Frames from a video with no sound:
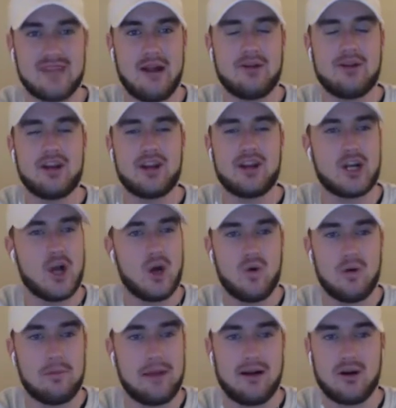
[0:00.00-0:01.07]
are you going to go
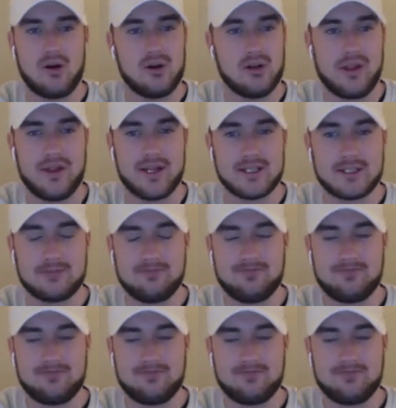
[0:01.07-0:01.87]
about all of this